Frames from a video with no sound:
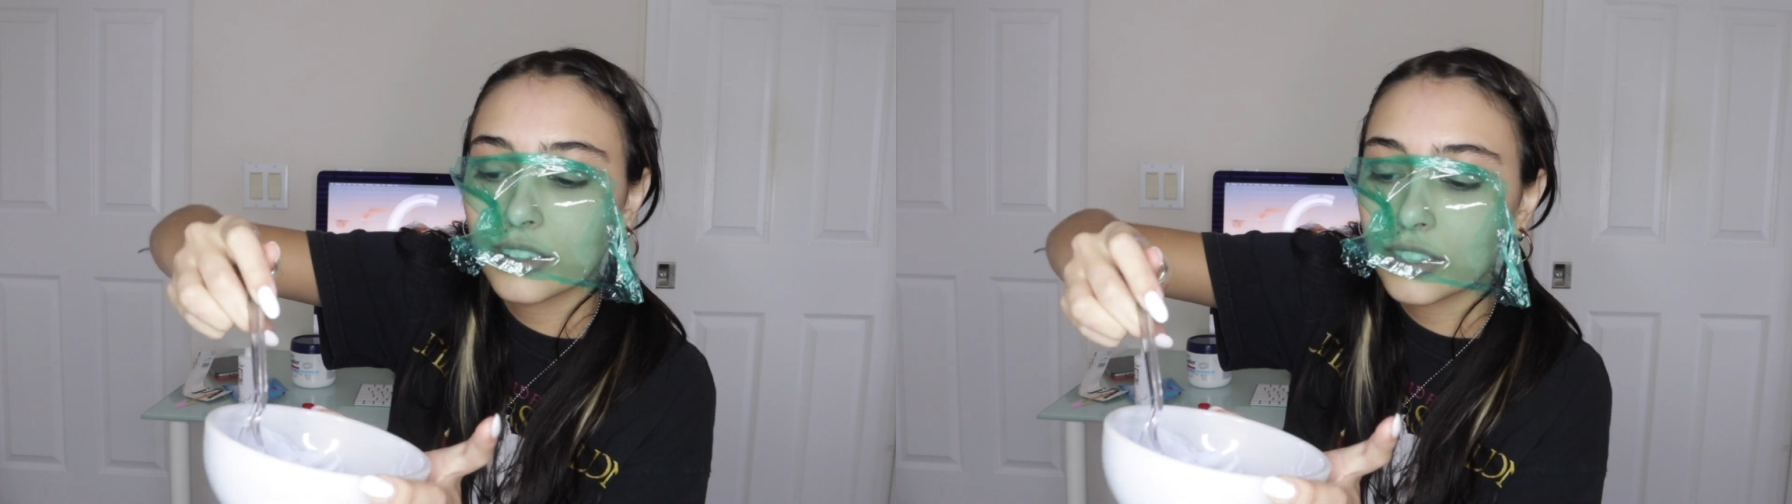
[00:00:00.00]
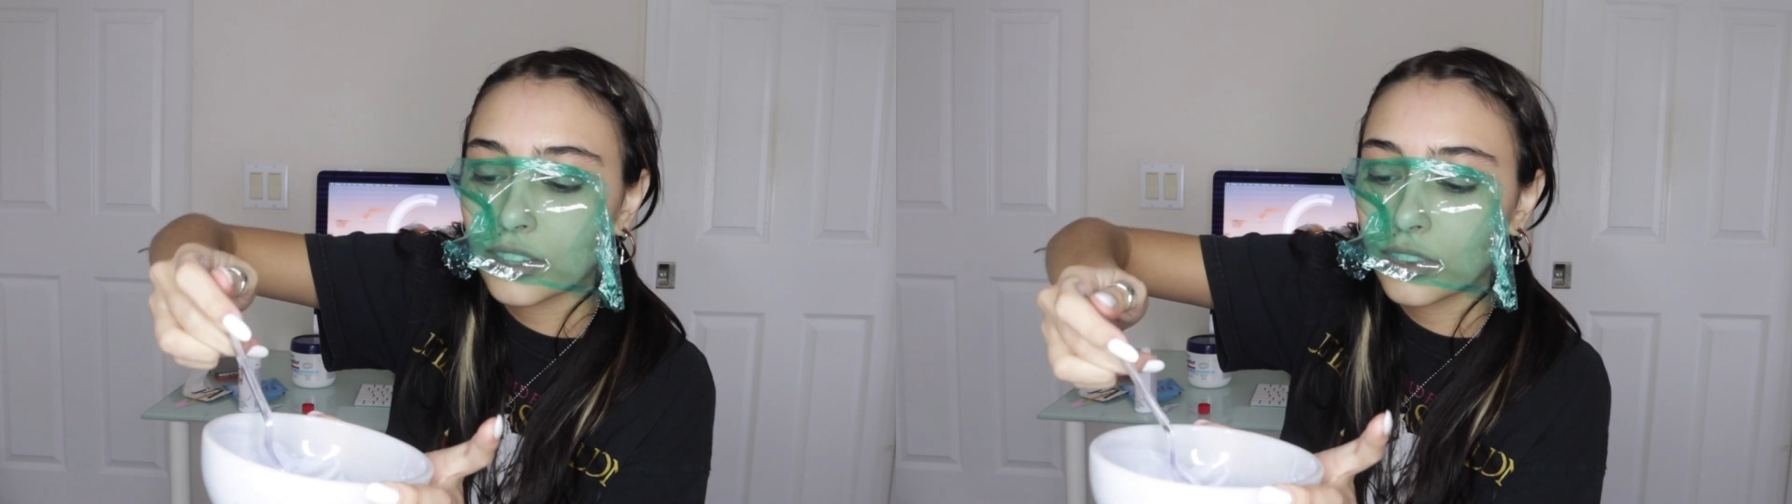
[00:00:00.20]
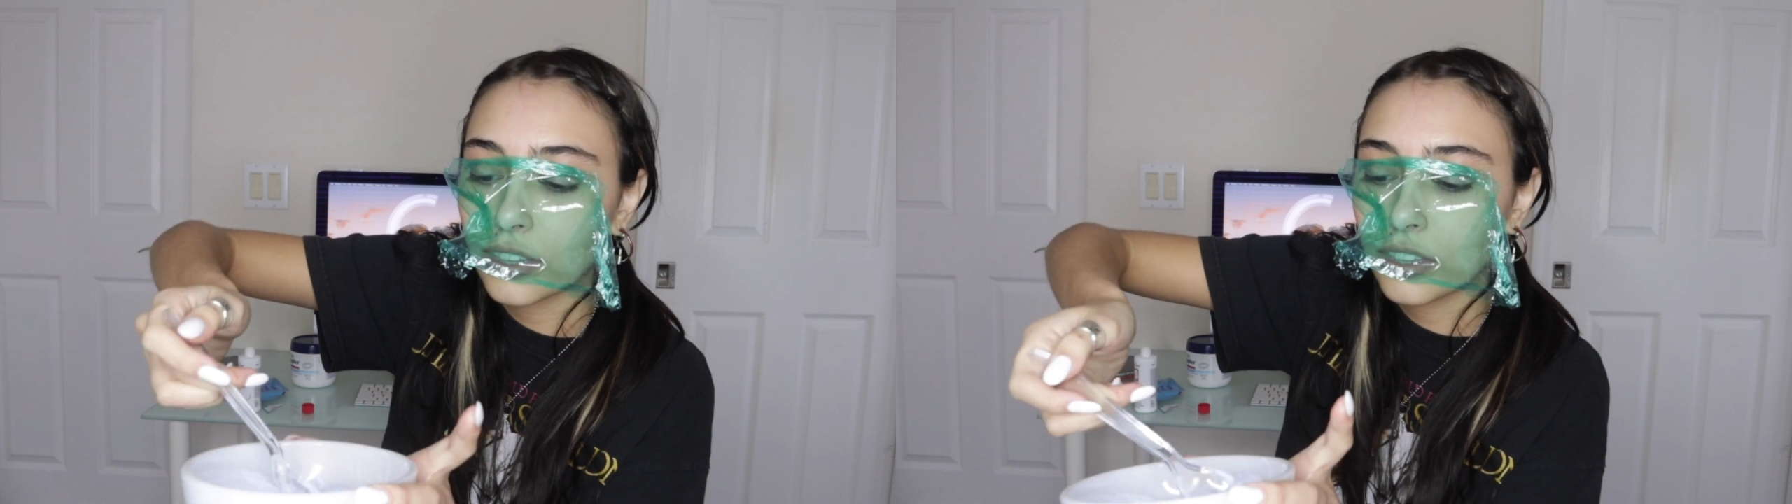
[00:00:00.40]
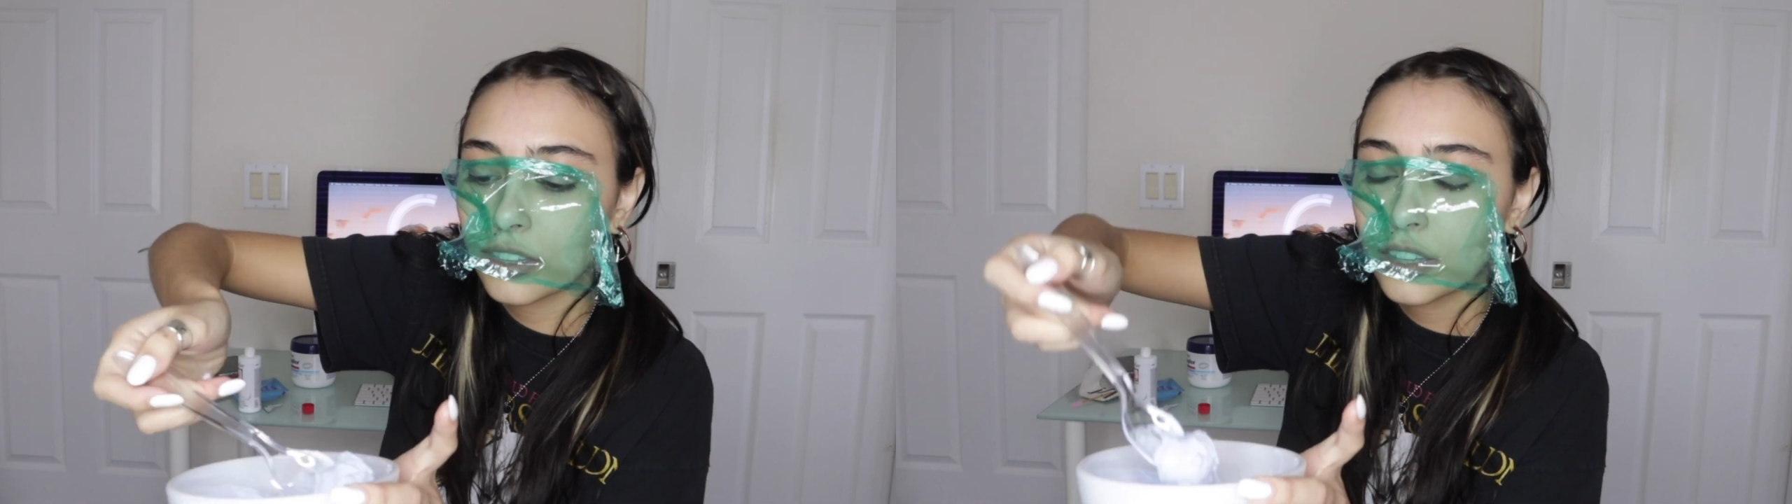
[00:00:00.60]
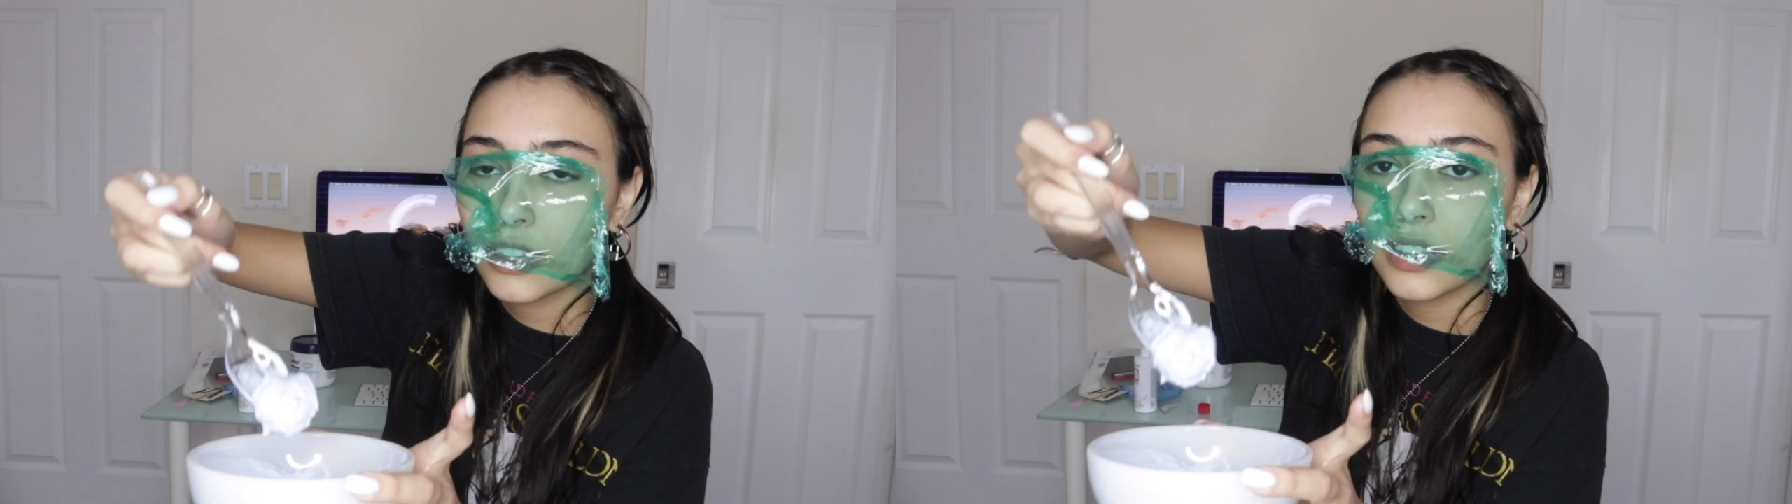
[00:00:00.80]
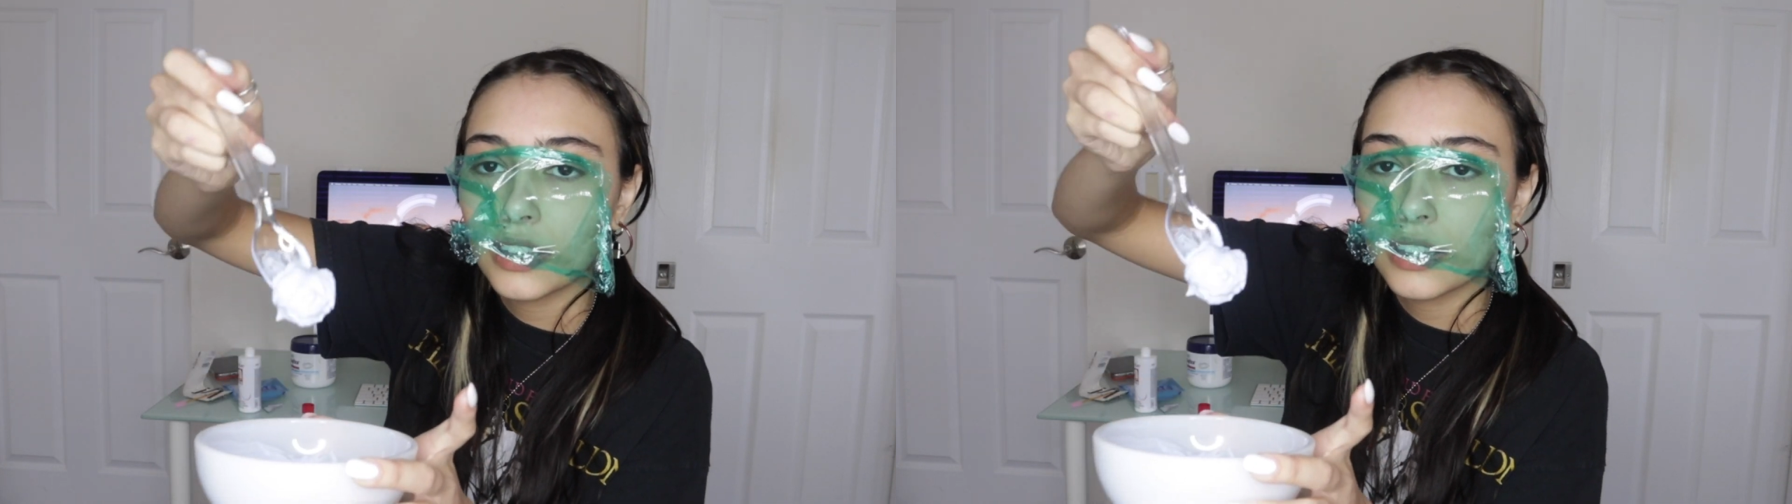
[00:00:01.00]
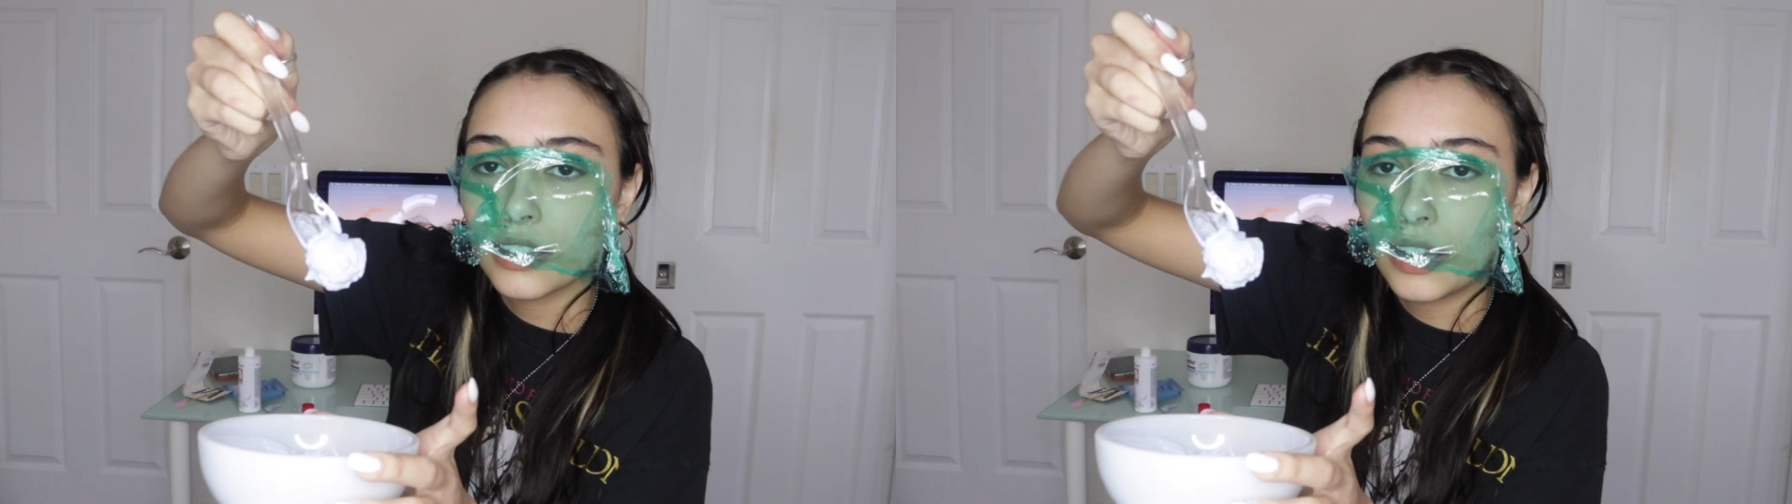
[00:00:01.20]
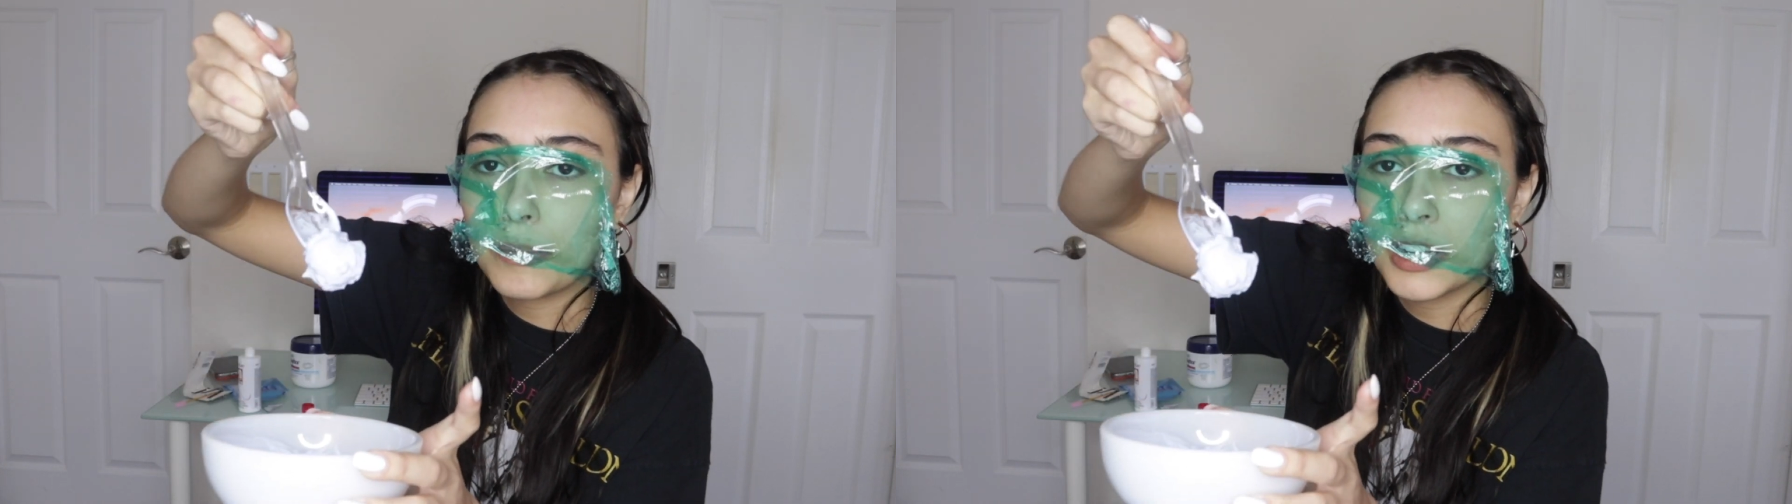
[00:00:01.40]
Like I think
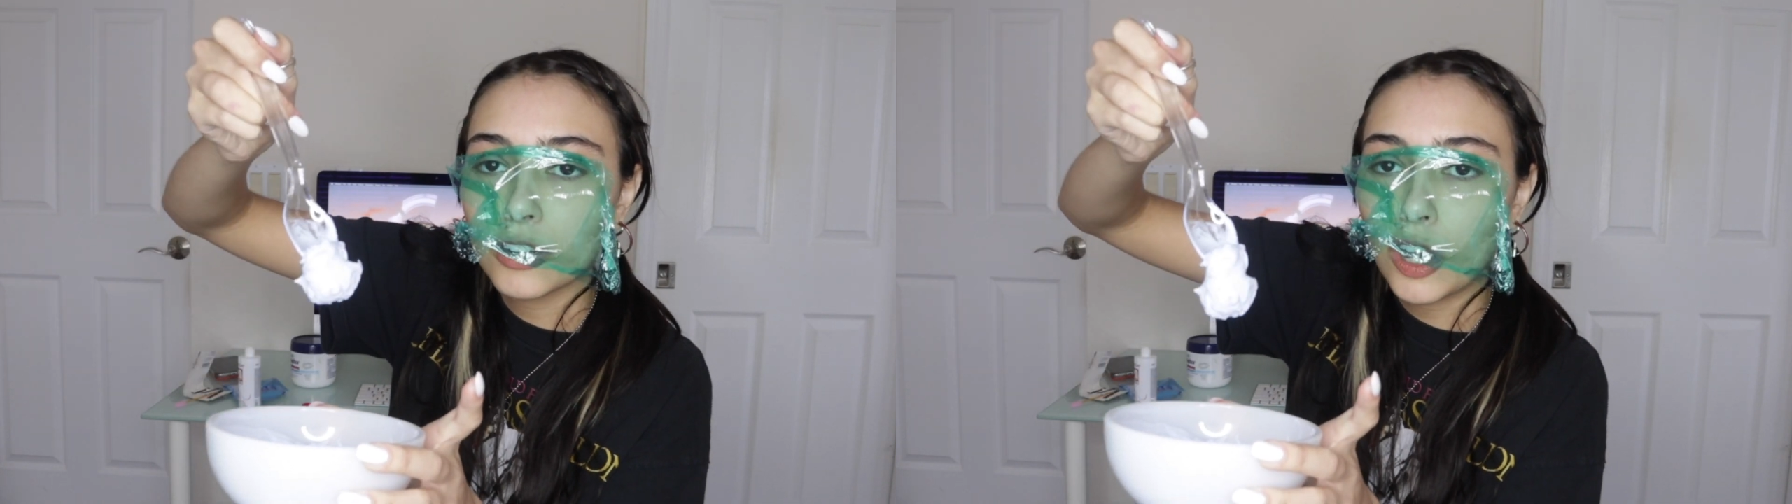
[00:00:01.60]
I mean,